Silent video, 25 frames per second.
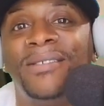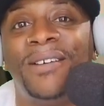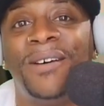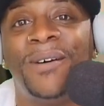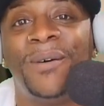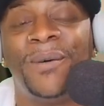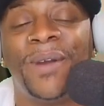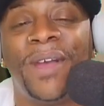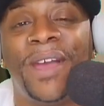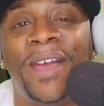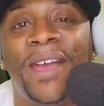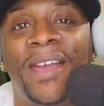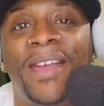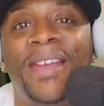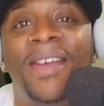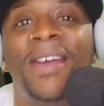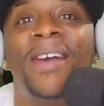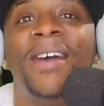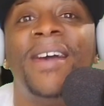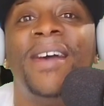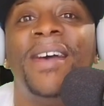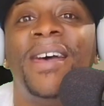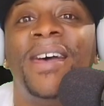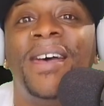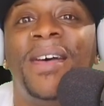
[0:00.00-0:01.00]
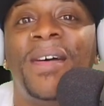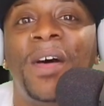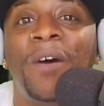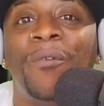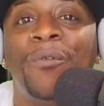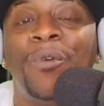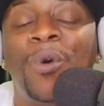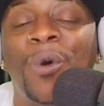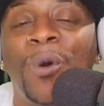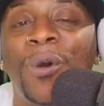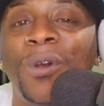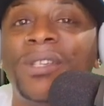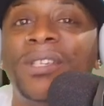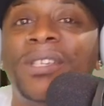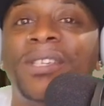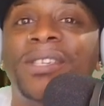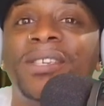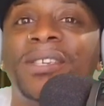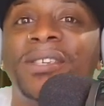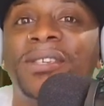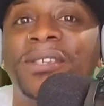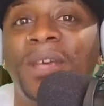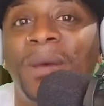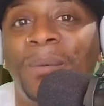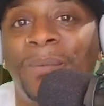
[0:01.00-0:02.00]
Okay. Of course, this
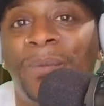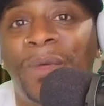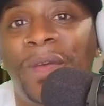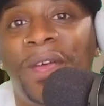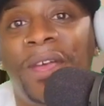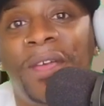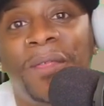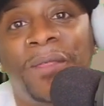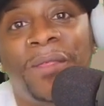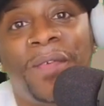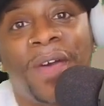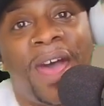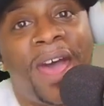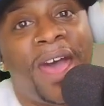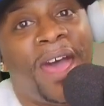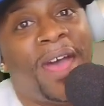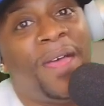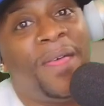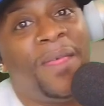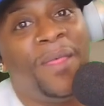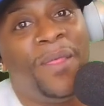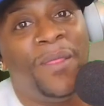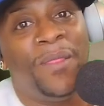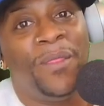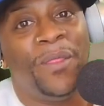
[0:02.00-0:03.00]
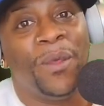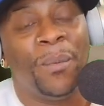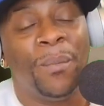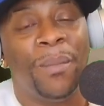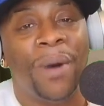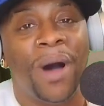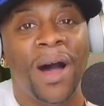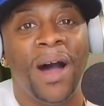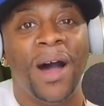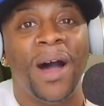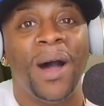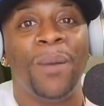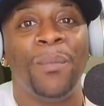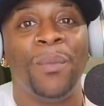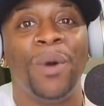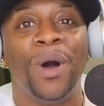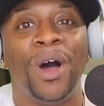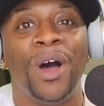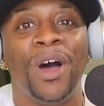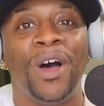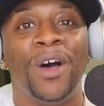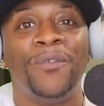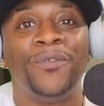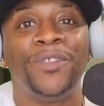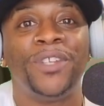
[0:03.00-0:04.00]
is something that the mom
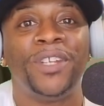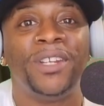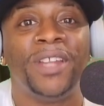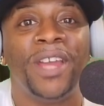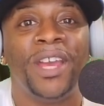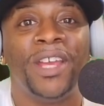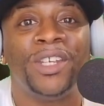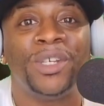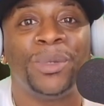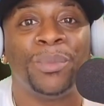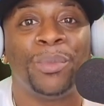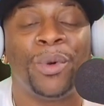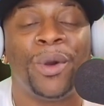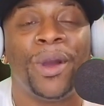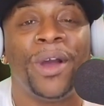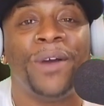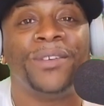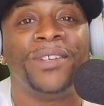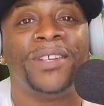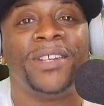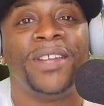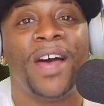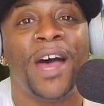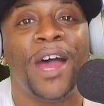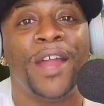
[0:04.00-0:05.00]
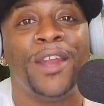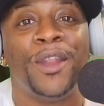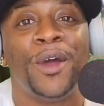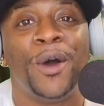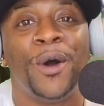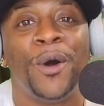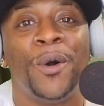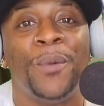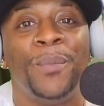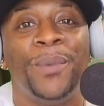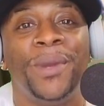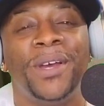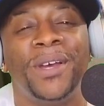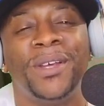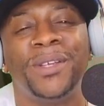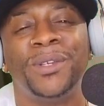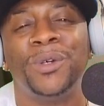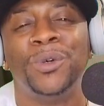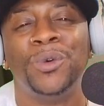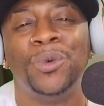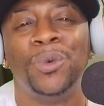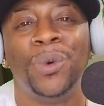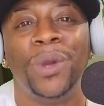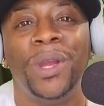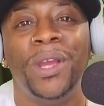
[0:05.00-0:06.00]
of Tanajah Brown did not know because
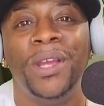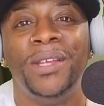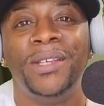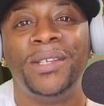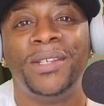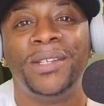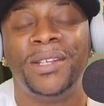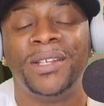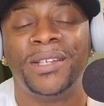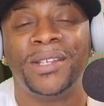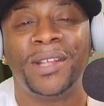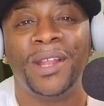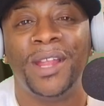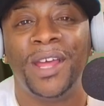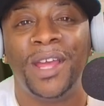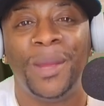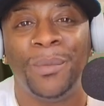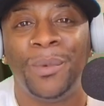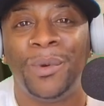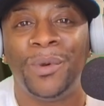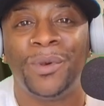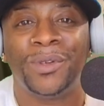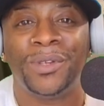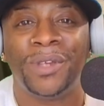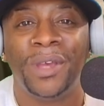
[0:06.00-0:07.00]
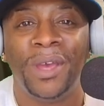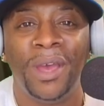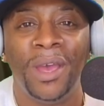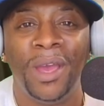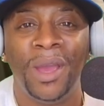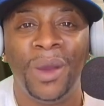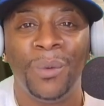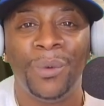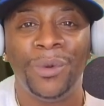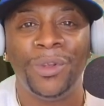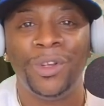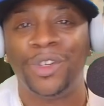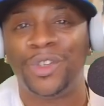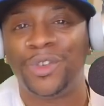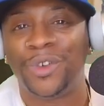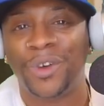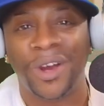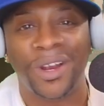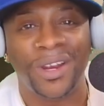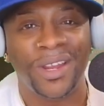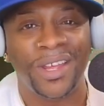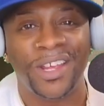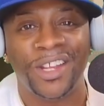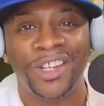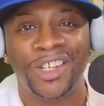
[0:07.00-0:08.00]
who reads disclaimers when you're
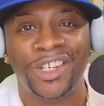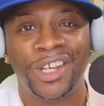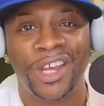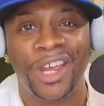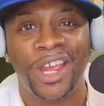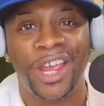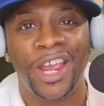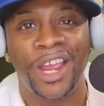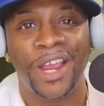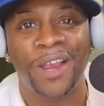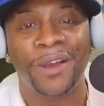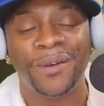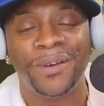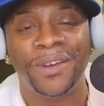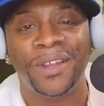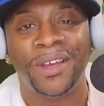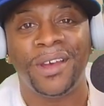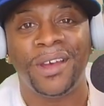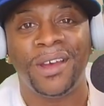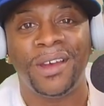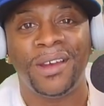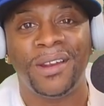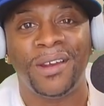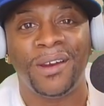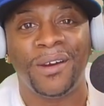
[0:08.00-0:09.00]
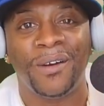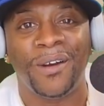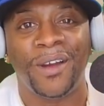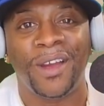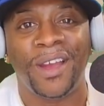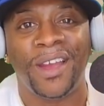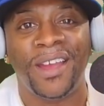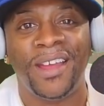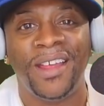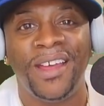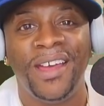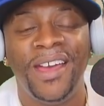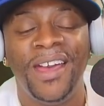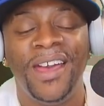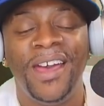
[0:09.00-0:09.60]
trying to get your hair done? All right.